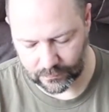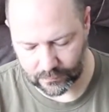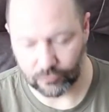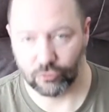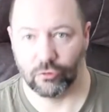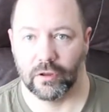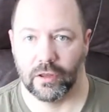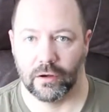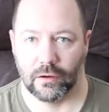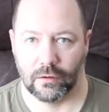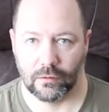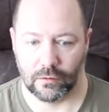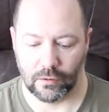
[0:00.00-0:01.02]
I'll try and get
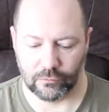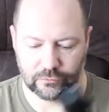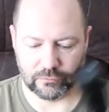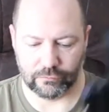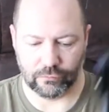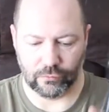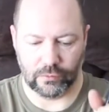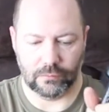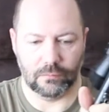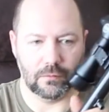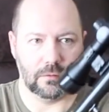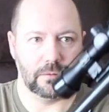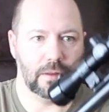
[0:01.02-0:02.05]
a close-up for you
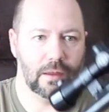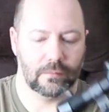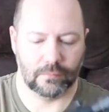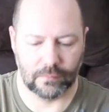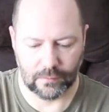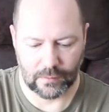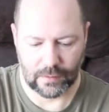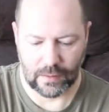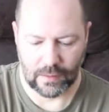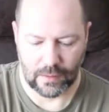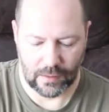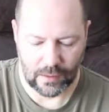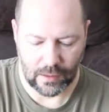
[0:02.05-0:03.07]
on that.
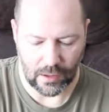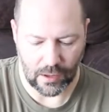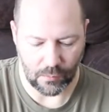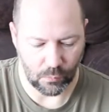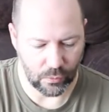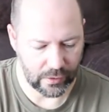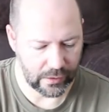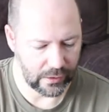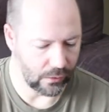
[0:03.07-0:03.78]
And what I